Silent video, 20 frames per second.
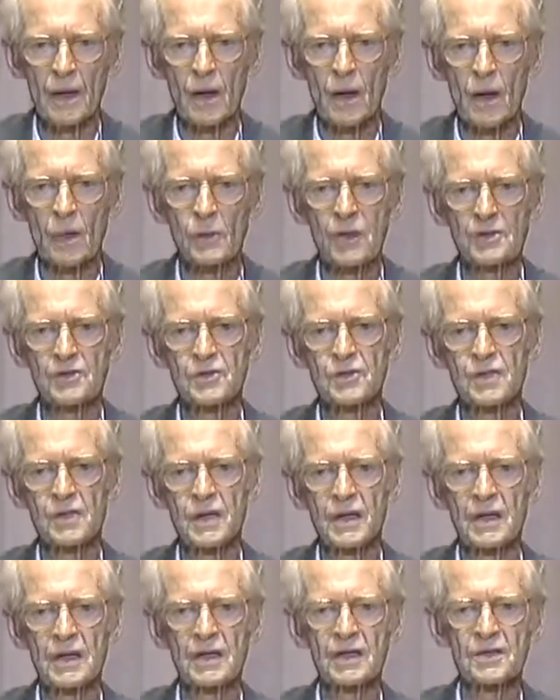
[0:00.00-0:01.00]
which
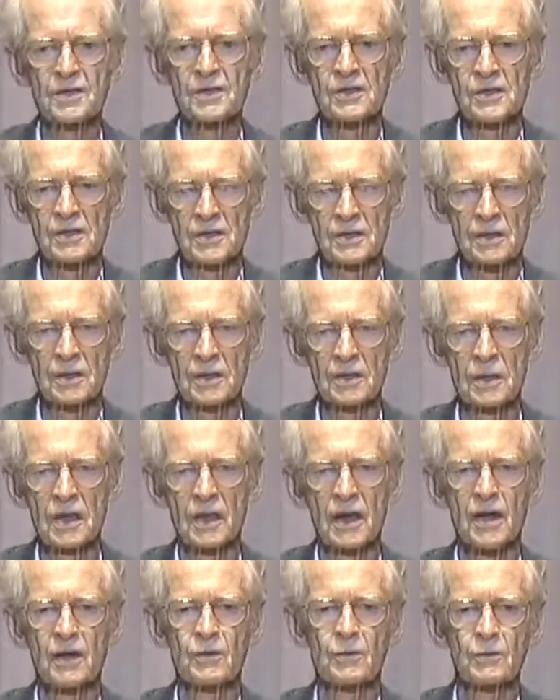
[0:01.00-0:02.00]
is
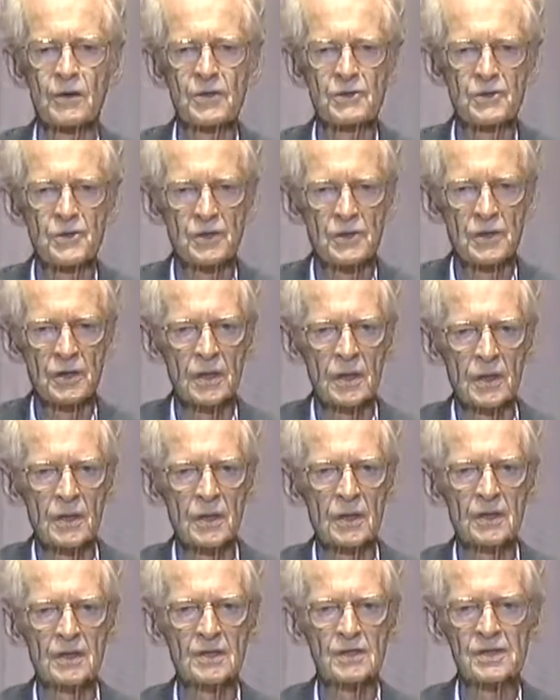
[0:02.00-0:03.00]
a rich
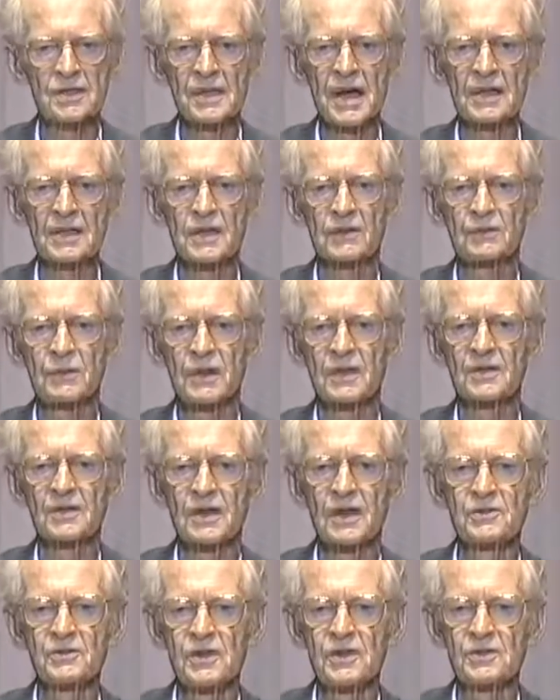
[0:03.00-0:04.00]
set of
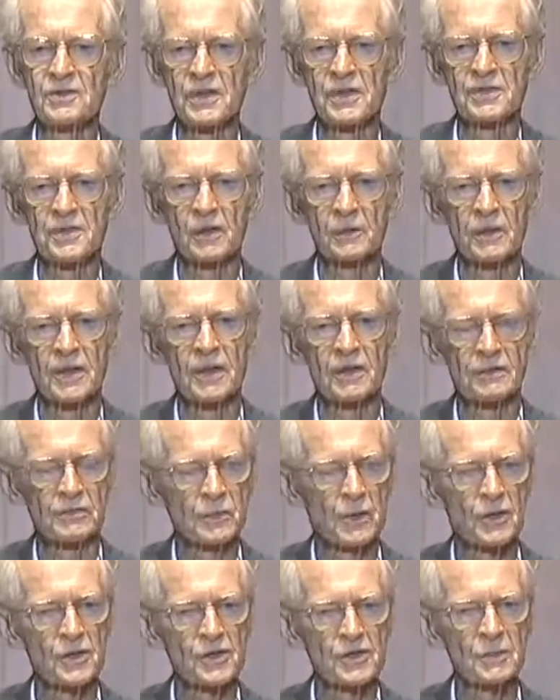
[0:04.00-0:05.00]
contingencies of
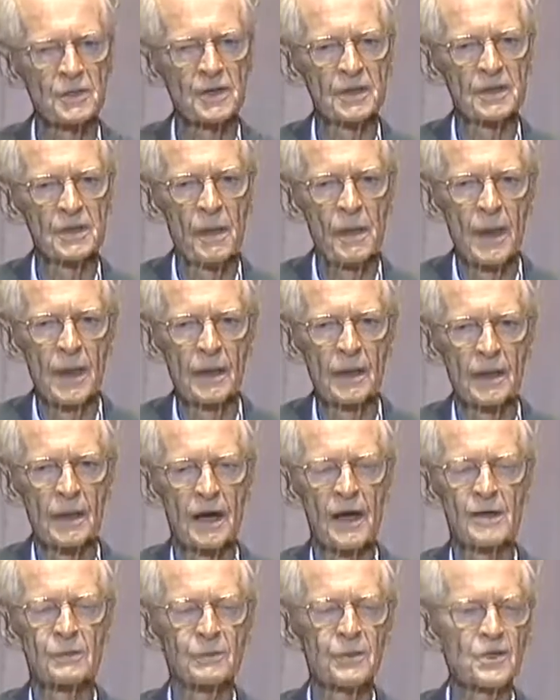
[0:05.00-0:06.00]
reinforcement
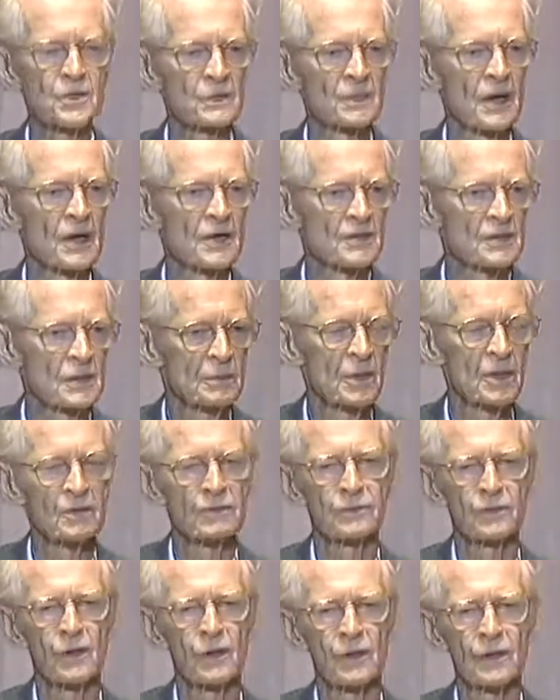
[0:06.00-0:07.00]
and responsible
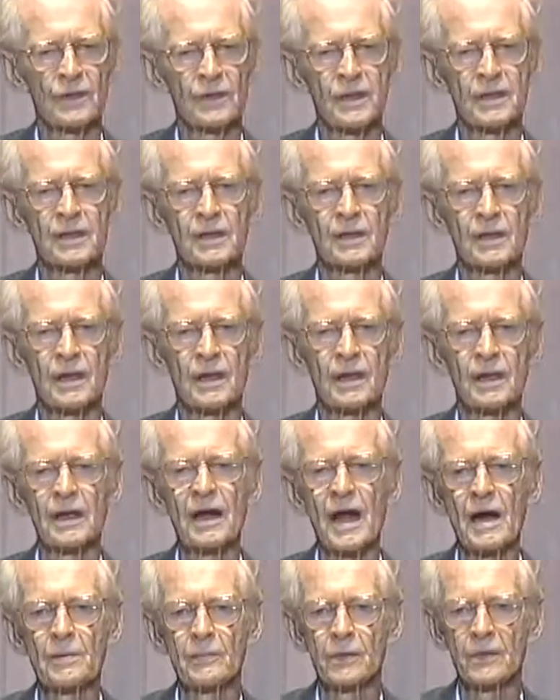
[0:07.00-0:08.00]
for the
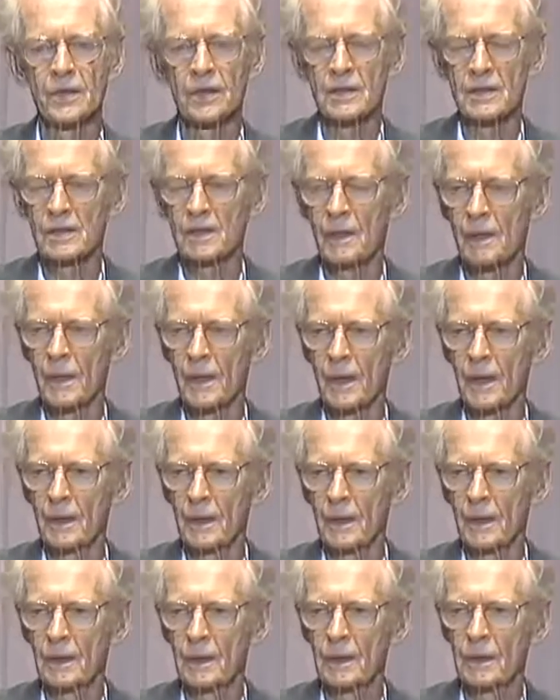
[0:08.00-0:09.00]
elaborate
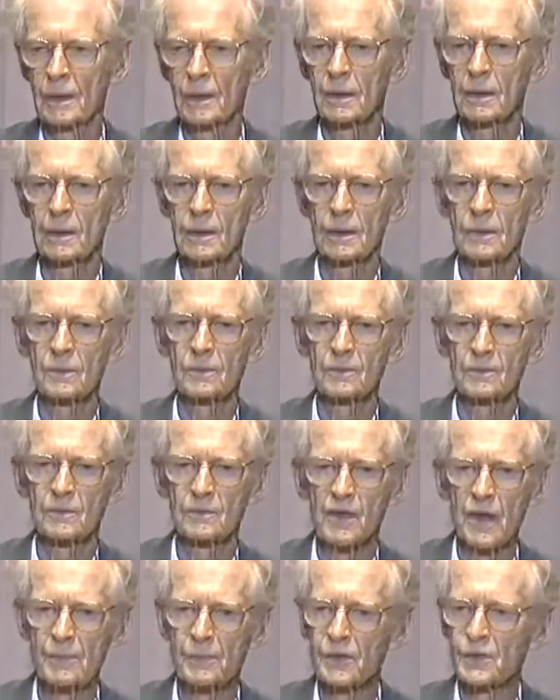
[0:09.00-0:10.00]

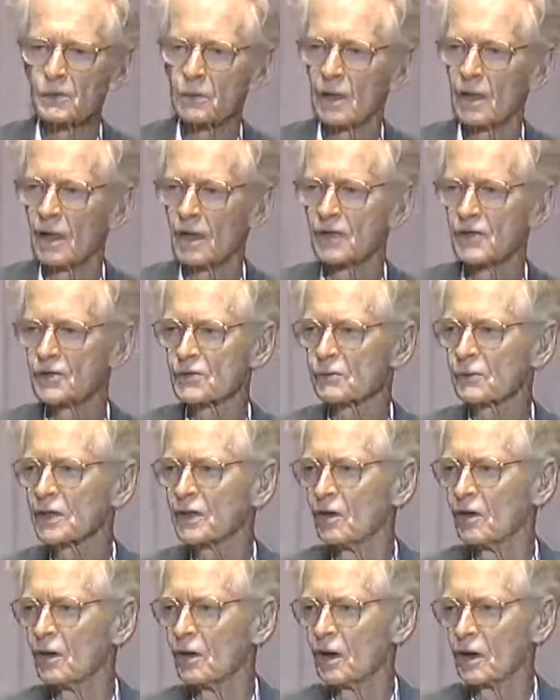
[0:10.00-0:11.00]
repertoires
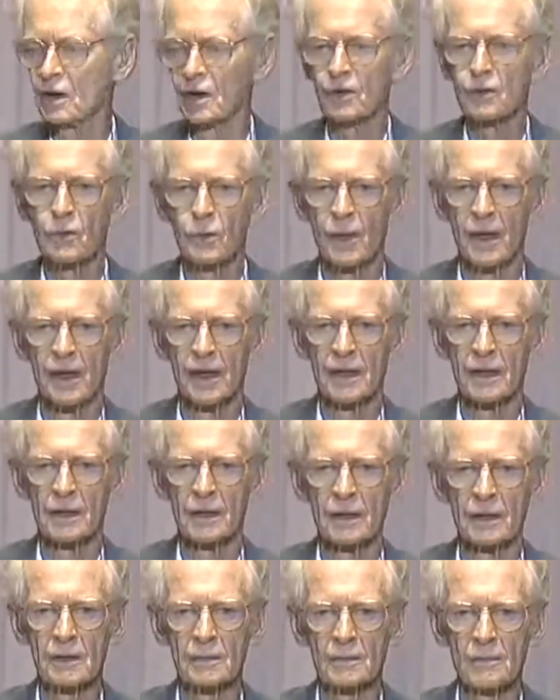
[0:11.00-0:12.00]
we all acquire.